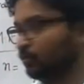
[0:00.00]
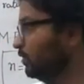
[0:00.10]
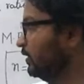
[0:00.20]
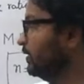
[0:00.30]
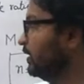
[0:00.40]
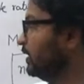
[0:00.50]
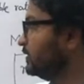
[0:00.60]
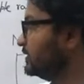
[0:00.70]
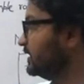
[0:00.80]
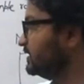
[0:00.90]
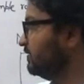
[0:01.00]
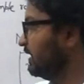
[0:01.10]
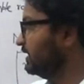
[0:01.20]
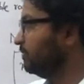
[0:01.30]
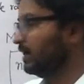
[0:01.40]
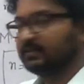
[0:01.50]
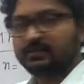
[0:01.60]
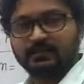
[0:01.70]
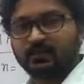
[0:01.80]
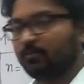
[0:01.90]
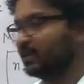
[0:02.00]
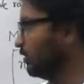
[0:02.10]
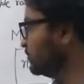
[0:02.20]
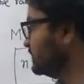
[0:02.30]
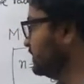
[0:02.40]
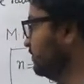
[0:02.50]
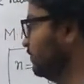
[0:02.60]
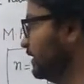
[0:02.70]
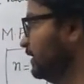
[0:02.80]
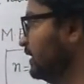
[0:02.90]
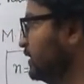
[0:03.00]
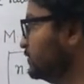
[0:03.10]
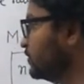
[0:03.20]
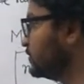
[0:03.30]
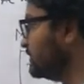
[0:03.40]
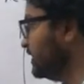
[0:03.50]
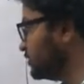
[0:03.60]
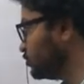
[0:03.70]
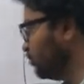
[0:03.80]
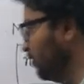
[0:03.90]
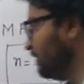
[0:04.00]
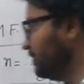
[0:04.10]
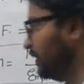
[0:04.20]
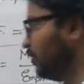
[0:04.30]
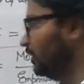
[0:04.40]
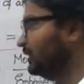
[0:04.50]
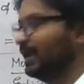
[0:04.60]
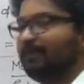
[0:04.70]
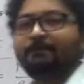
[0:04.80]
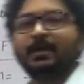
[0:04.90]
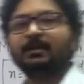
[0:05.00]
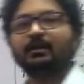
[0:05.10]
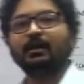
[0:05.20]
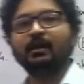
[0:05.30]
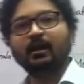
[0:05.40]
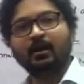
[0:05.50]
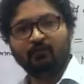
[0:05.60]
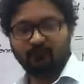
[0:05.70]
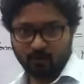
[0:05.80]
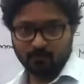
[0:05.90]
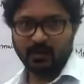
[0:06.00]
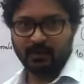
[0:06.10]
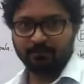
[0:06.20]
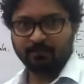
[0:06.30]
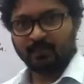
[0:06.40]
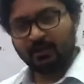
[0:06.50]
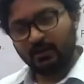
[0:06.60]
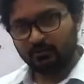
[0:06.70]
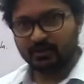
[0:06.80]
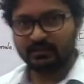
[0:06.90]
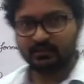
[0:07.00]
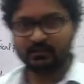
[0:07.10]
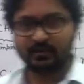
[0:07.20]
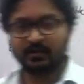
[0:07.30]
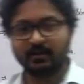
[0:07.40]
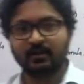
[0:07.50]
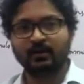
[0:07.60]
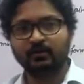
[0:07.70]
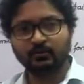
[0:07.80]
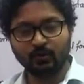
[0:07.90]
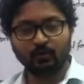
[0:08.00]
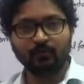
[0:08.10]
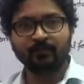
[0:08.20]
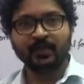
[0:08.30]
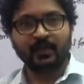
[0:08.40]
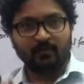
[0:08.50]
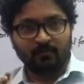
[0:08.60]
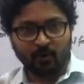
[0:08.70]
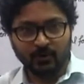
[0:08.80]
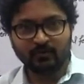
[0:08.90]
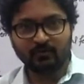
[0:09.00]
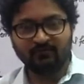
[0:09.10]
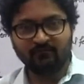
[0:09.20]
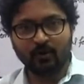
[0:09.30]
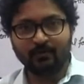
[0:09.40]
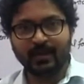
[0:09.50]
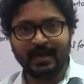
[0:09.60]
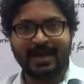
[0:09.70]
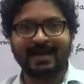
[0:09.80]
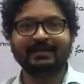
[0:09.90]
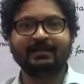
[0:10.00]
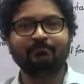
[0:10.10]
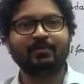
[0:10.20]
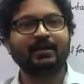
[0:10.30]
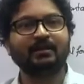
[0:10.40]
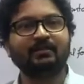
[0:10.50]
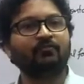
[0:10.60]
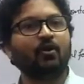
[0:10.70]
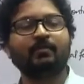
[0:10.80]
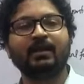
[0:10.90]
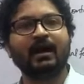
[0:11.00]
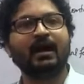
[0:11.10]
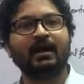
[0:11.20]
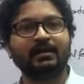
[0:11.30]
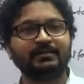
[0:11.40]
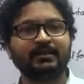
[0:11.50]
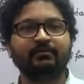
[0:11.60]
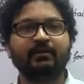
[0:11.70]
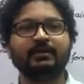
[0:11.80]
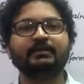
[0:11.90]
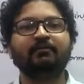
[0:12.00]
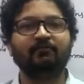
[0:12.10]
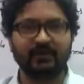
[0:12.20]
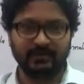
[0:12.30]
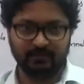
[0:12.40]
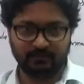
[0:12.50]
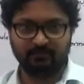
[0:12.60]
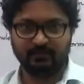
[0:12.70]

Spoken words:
2. 6 divided by 6, how many oxygen? 1. So CH2O will be called empirical formula. You're getting the same. So molecular formula and empirical formula are generally different.